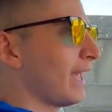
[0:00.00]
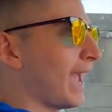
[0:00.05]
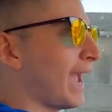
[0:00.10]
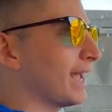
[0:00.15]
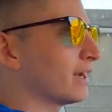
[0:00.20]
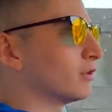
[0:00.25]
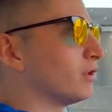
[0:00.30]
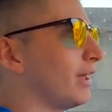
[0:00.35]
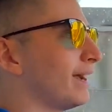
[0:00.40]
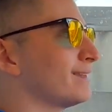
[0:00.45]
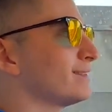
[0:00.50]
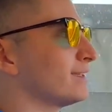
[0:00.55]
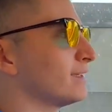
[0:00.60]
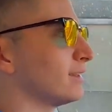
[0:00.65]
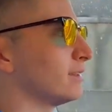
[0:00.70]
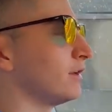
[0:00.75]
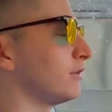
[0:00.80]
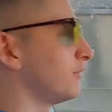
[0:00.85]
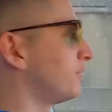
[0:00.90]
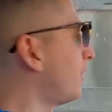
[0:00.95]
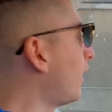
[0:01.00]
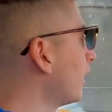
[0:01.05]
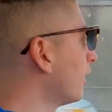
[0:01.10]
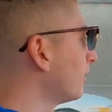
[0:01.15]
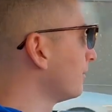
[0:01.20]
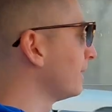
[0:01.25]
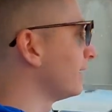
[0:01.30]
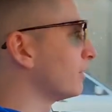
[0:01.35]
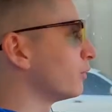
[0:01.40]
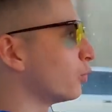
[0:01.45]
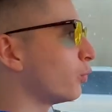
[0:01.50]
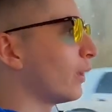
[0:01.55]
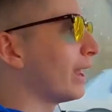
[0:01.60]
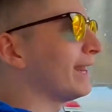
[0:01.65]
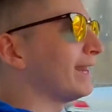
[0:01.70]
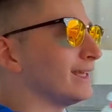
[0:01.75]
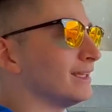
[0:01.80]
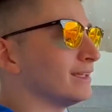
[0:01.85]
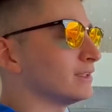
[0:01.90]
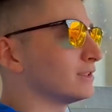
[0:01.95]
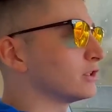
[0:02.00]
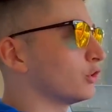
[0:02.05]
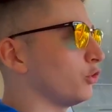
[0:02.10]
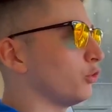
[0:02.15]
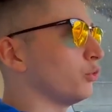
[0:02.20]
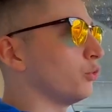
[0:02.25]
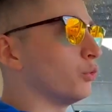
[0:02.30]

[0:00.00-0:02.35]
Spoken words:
analyzing the environment, ready to